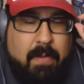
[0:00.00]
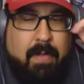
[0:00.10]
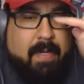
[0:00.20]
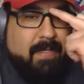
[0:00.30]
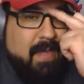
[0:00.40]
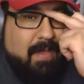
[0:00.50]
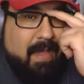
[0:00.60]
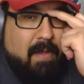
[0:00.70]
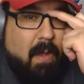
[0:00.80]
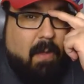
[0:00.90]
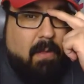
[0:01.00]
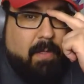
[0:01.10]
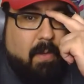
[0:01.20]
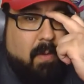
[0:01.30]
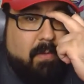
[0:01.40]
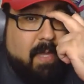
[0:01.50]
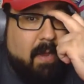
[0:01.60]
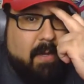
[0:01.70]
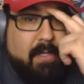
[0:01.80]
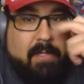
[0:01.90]
and it's got like all the old
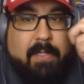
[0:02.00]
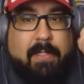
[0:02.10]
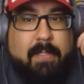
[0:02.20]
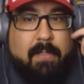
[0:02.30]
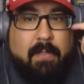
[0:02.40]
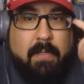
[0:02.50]
characters